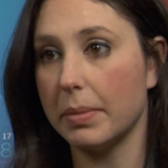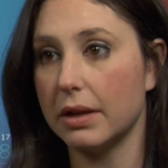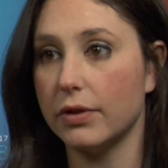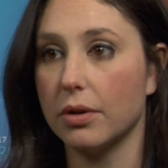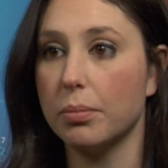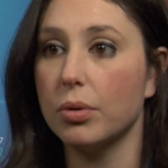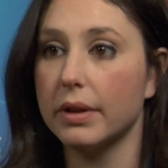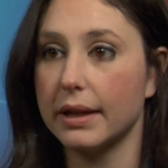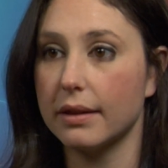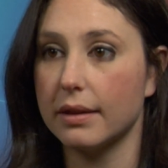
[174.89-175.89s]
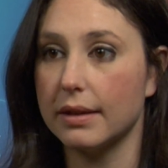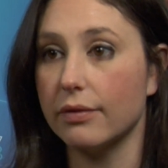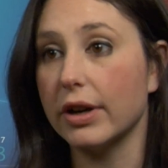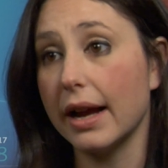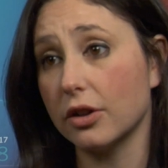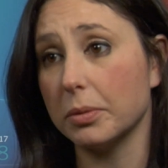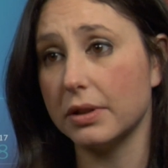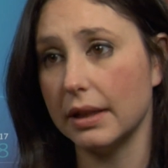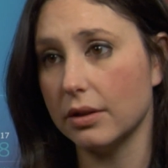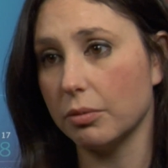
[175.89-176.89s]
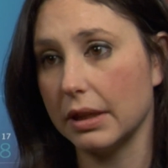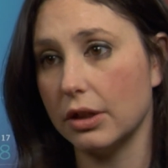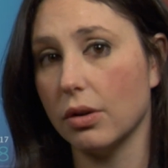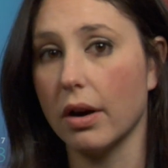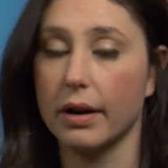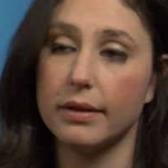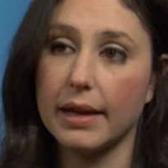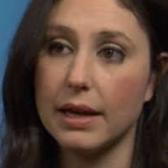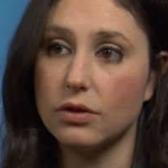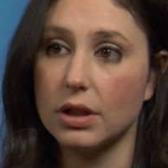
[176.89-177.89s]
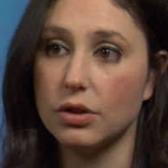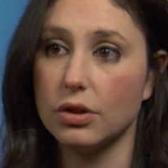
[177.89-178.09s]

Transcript: but if you're pooling different expertise within your organization,